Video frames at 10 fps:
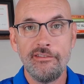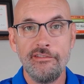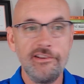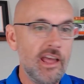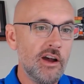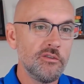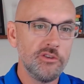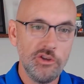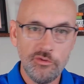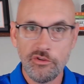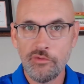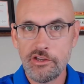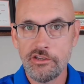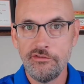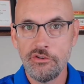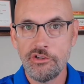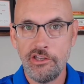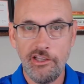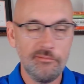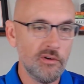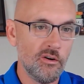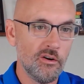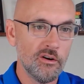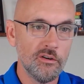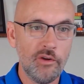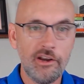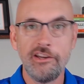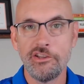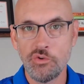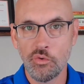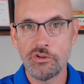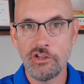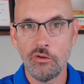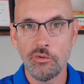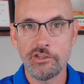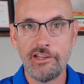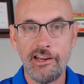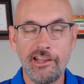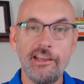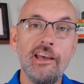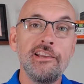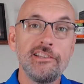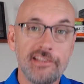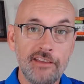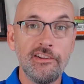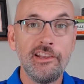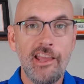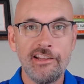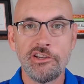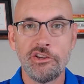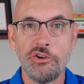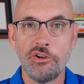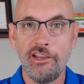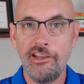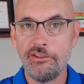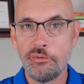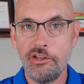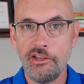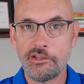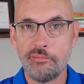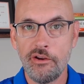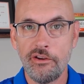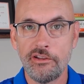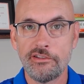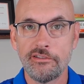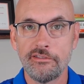Now, you and the rest of your team are ready to store SOLIDWORKS data safely and securely in 3D Experience.